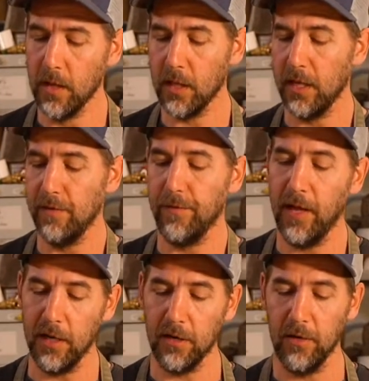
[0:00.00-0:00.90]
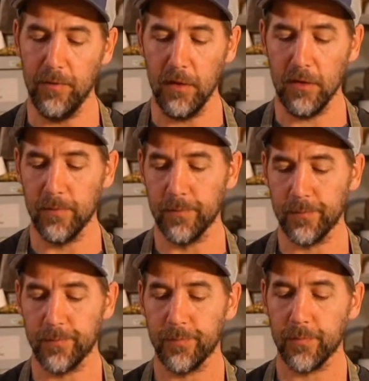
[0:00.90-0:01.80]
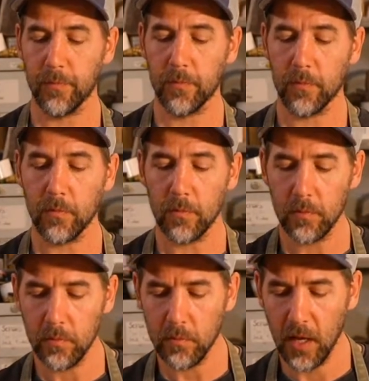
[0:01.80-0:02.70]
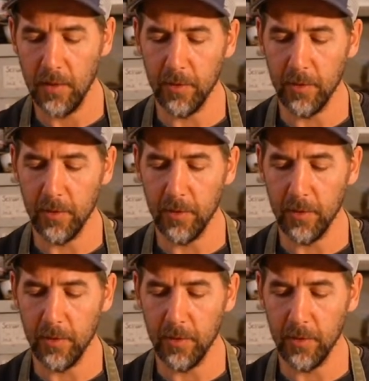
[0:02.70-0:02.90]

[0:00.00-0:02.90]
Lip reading: clean flat surface, and